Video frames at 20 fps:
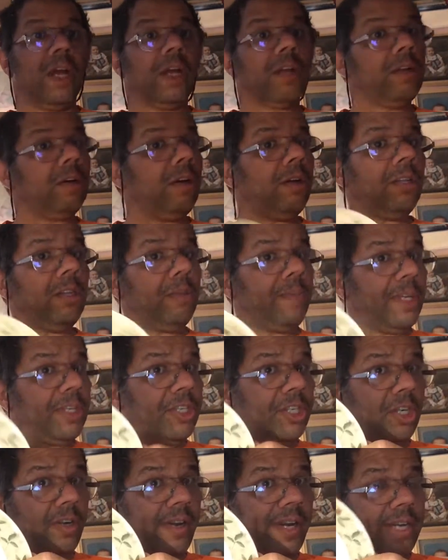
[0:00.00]
Not the
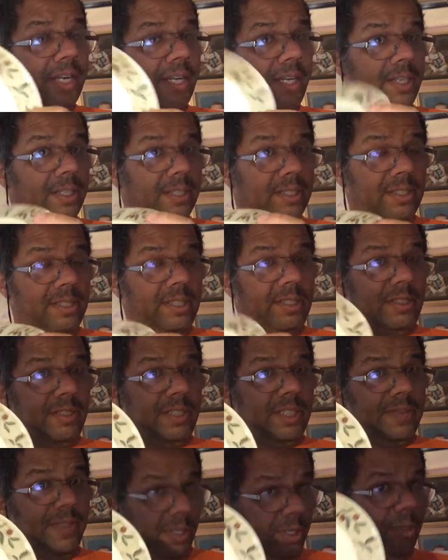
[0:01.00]
best china, because
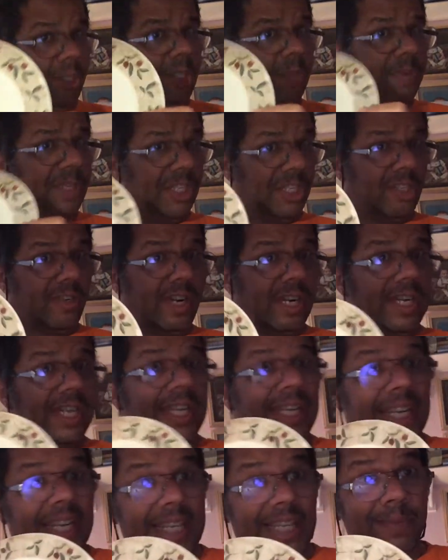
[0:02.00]
if you use the best china,
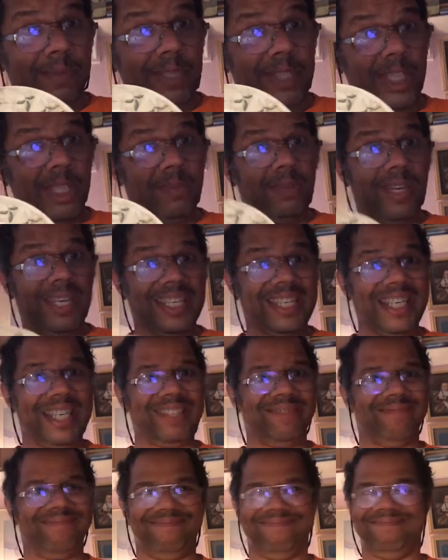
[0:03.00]
the missus might get